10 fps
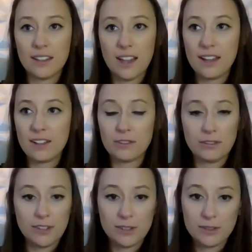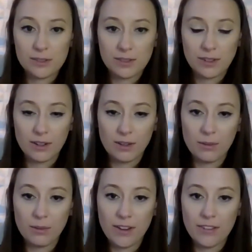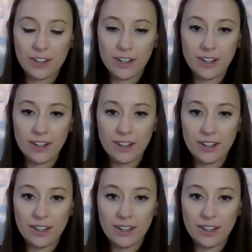client refused or whatever?